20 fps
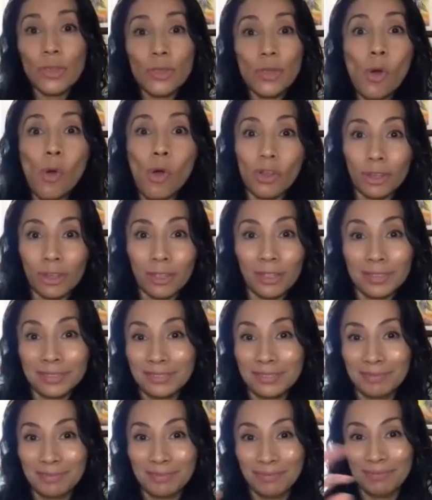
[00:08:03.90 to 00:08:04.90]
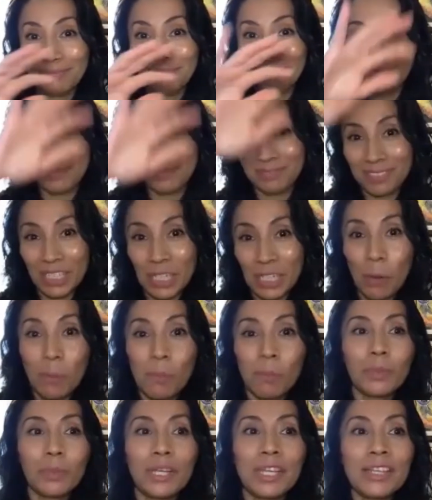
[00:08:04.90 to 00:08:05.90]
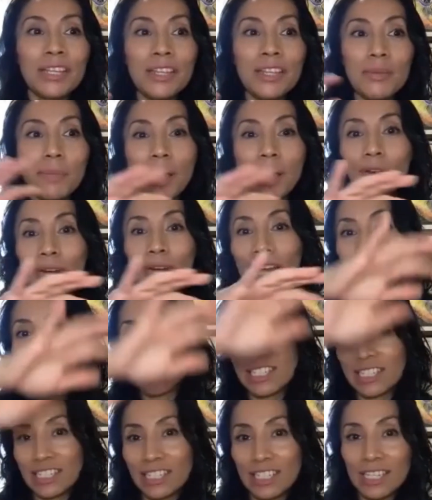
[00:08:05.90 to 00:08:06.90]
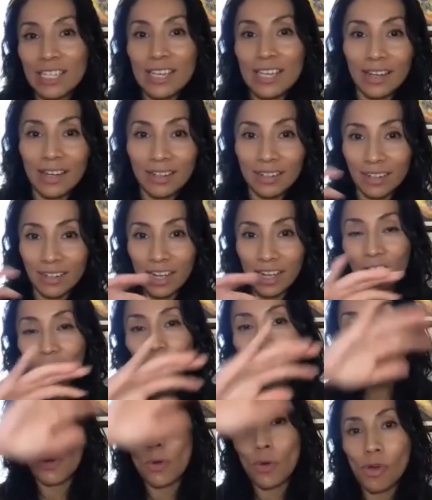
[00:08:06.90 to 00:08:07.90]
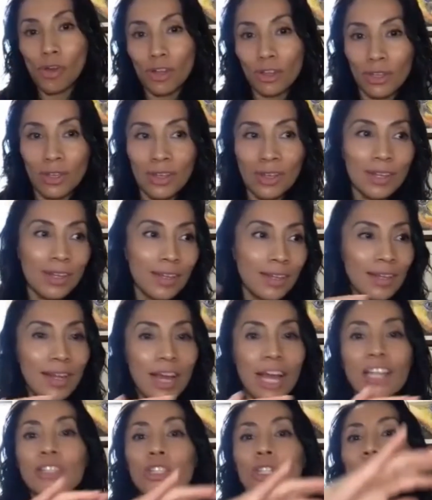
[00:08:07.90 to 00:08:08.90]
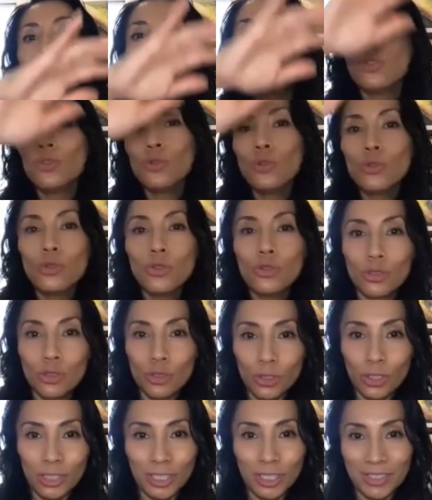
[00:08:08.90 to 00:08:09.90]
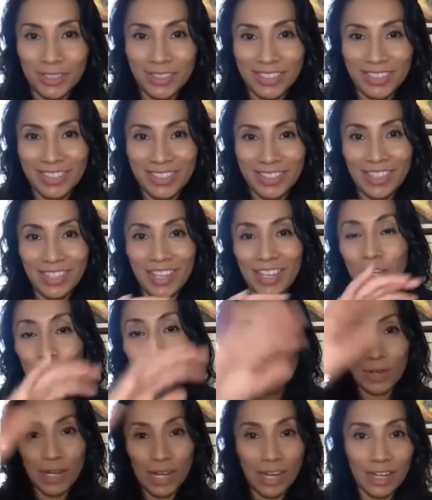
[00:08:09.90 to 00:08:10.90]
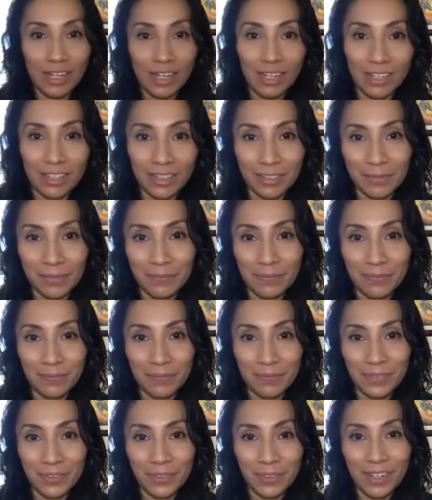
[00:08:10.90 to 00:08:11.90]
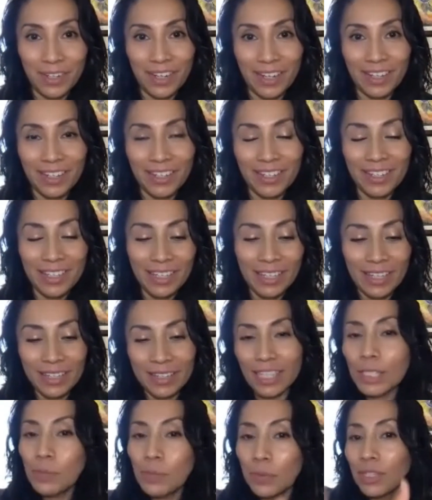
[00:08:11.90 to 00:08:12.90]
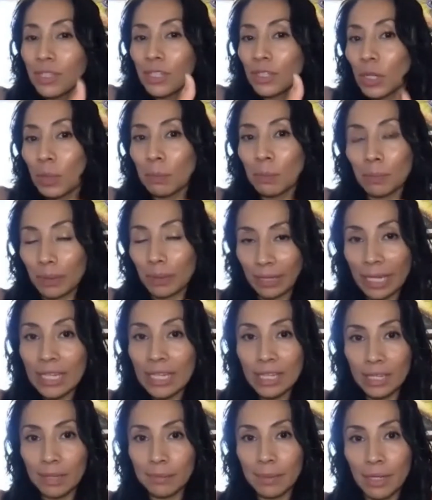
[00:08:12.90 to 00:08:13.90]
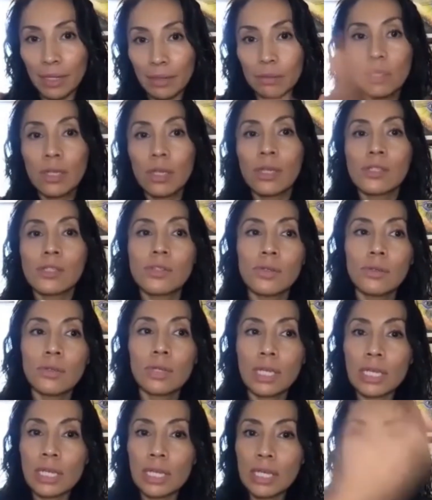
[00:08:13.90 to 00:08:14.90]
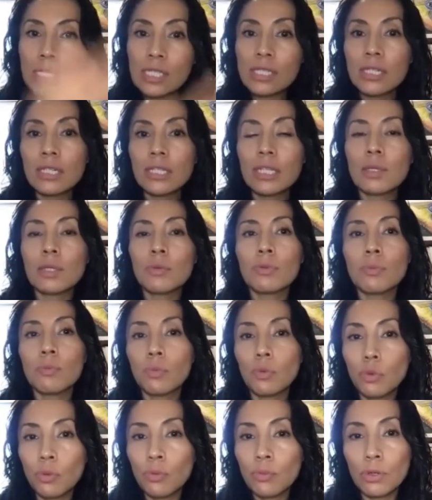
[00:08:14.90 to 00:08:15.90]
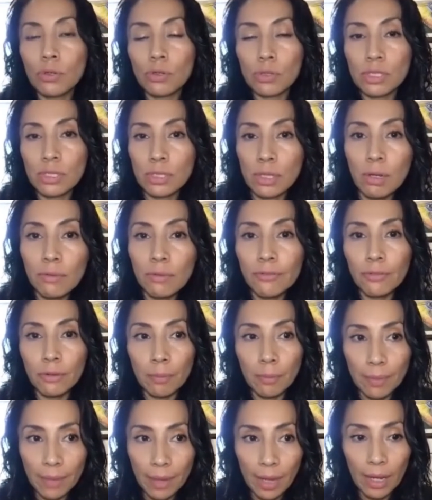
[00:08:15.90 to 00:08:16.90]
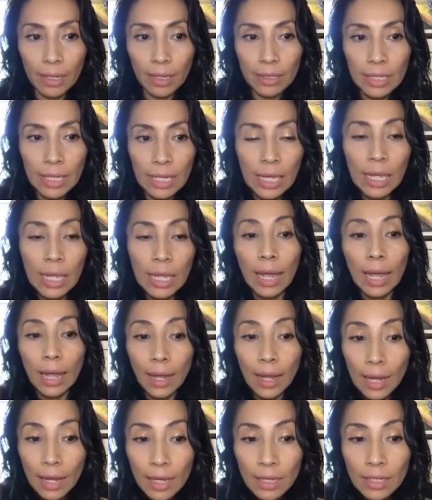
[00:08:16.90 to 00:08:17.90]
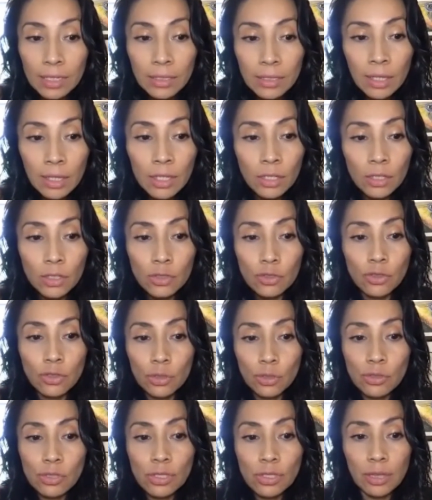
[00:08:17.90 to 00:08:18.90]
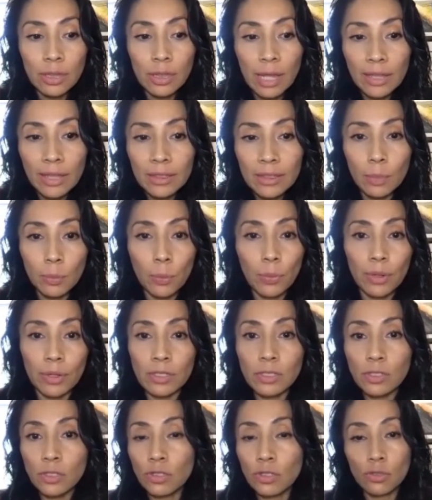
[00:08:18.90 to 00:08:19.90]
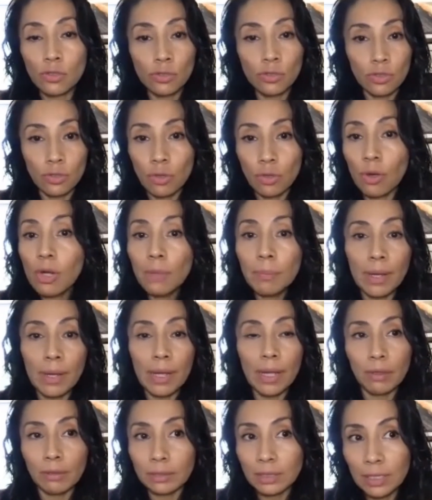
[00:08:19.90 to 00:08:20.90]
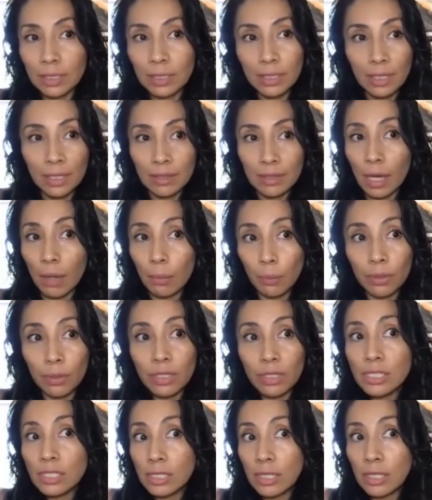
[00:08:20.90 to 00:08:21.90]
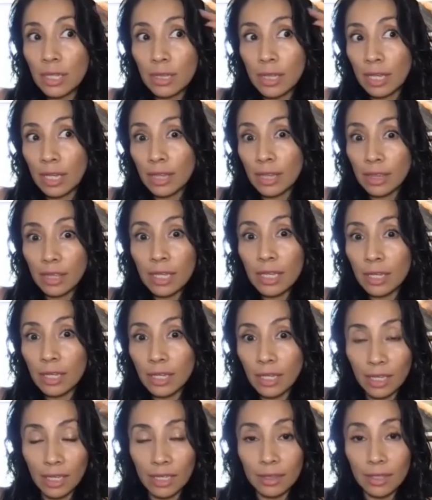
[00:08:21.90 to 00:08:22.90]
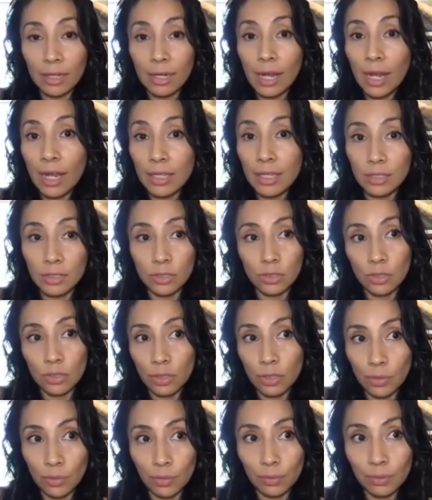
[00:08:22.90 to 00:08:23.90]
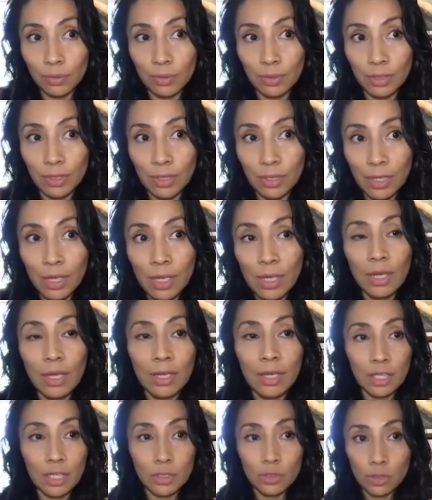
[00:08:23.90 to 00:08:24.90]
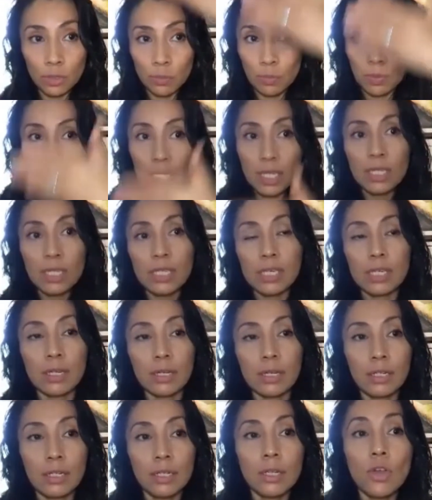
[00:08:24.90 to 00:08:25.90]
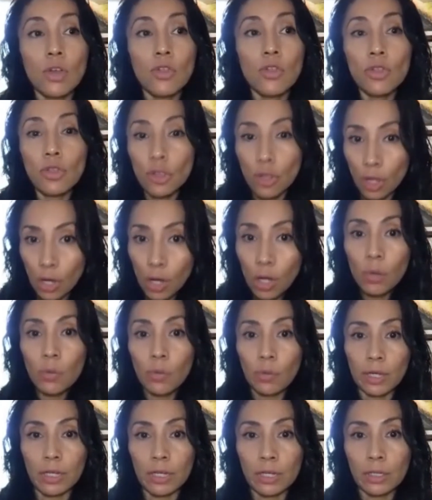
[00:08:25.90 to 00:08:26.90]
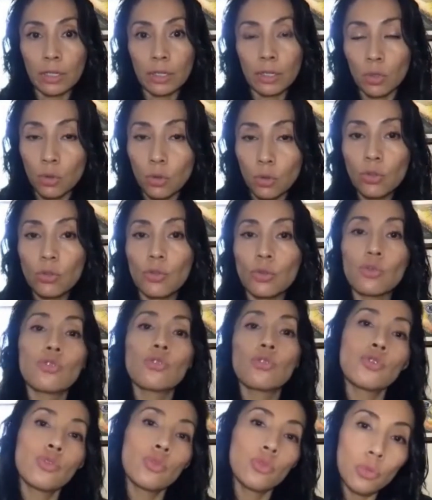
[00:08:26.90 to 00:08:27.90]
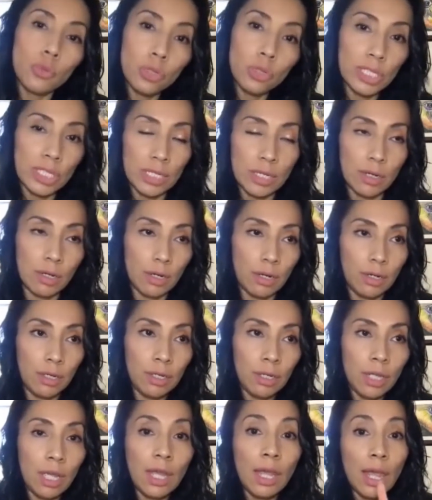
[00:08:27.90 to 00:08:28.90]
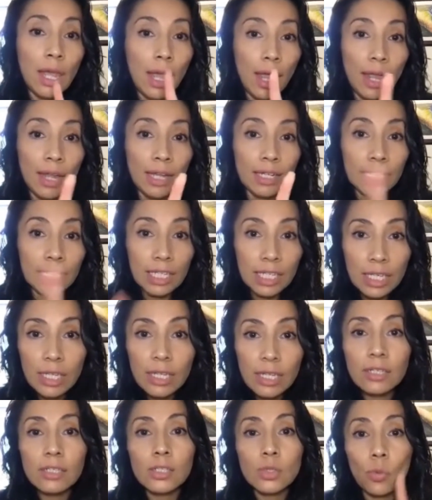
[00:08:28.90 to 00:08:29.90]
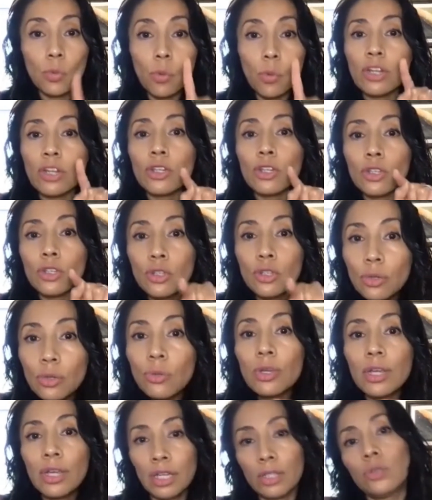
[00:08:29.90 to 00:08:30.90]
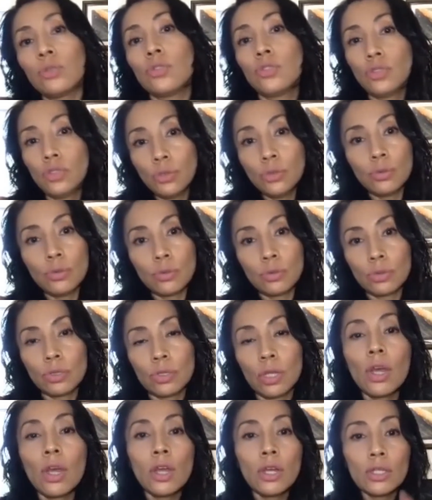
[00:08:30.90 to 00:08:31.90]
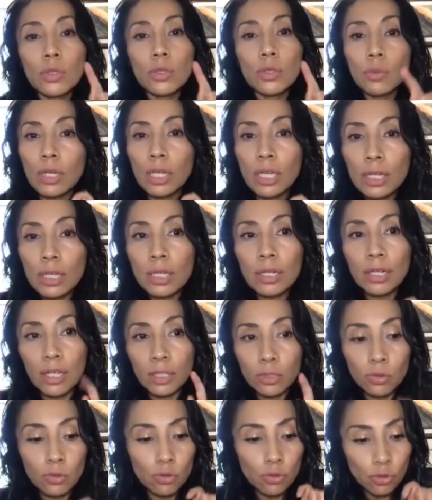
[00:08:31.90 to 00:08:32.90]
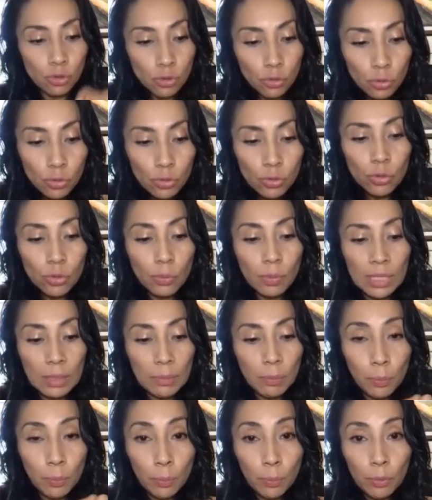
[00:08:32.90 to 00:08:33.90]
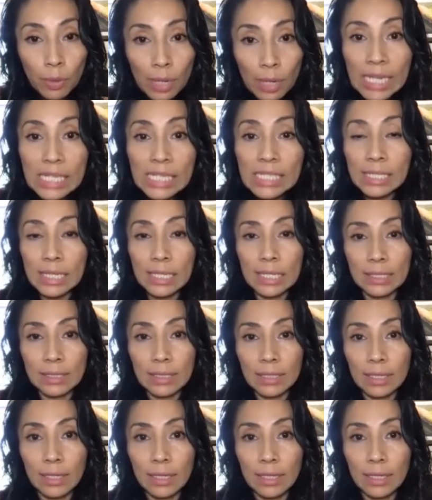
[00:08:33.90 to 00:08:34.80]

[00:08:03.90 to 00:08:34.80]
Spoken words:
thought. They're complaining about an idea, a thought, an illusion they created. Okay? That's what they're complaining about. So you can easily remove yourself from that and just let the person just talk about that person that they think in their head is you, and just be here knowing who you truly are. And here's when you get to choose. You either get to choose to be present